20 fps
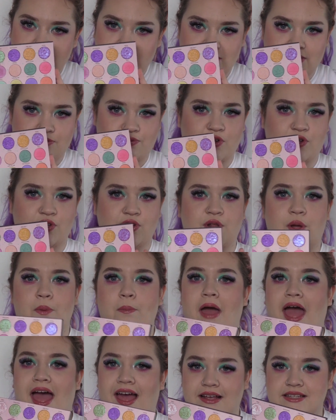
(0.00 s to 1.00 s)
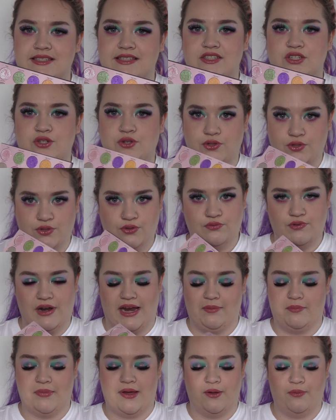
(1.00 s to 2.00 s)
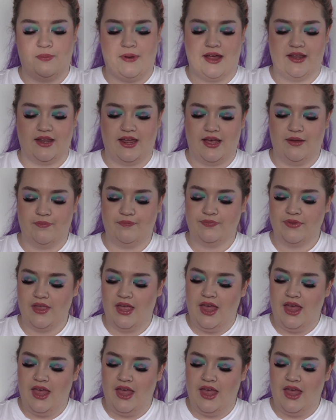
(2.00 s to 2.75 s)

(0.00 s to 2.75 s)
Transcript: beautiful pastel rainbow palette.